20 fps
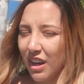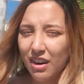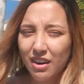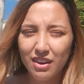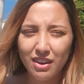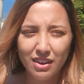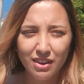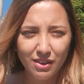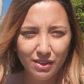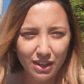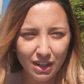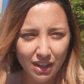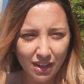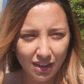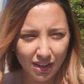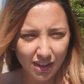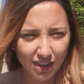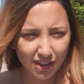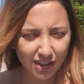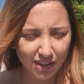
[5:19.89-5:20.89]
I don't know. I
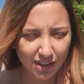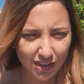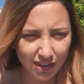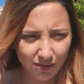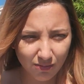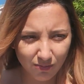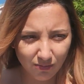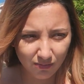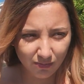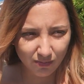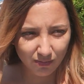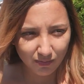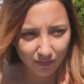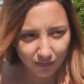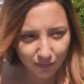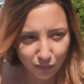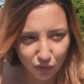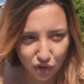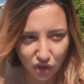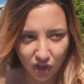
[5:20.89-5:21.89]
didn't like the
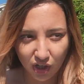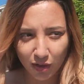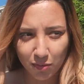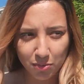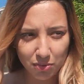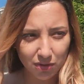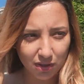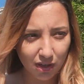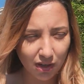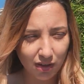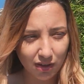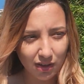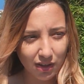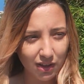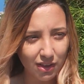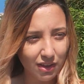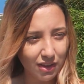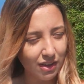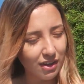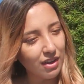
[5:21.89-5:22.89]
shops. I didn't
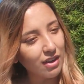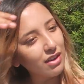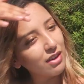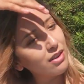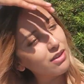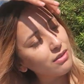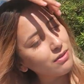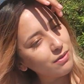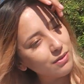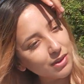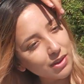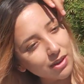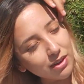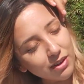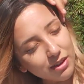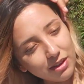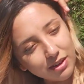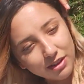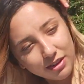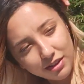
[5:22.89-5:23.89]
like the feel.
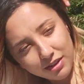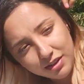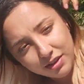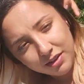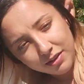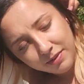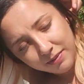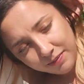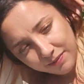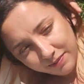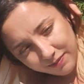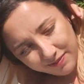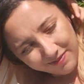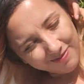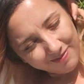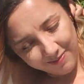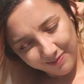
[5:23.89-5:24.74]
Really?